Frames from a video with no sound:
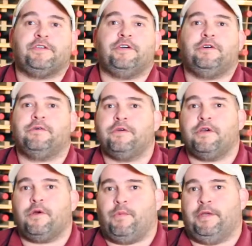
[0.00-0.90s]
ago
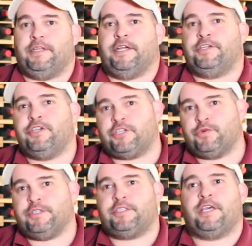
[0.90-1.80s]
when the
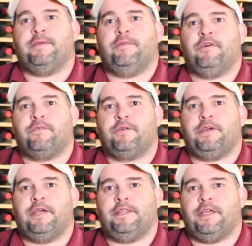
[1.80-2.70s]
Jesuits came over
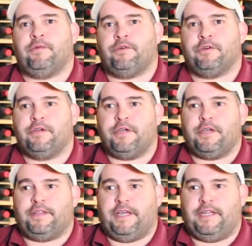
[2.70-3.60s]
and they were
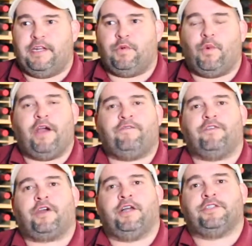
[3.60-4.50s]
they needed wine for
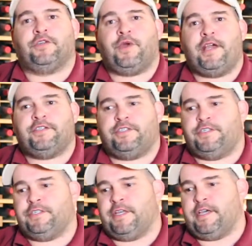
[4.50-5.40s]

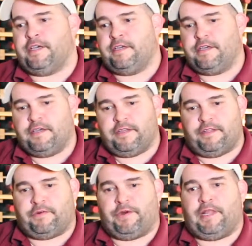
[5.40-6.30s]
consecration. They
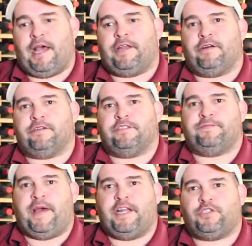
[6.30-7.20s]
they relied on
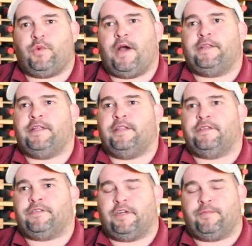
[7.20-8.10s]
Spanish wine, and they
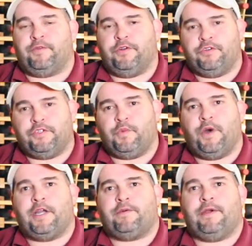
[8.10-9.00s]
started producing
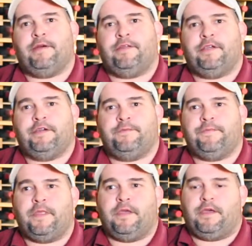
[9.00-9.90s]
wine around here.
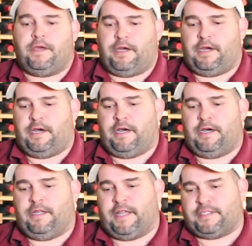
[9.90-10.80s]
Uh,
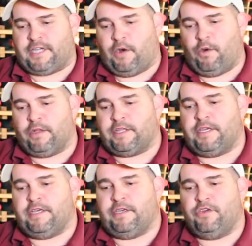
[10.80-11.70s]
that's how all
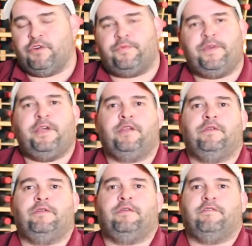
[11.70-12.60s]
the
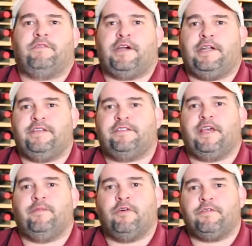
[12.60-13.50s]
European varieties
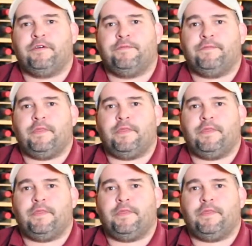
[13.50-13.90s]
came over.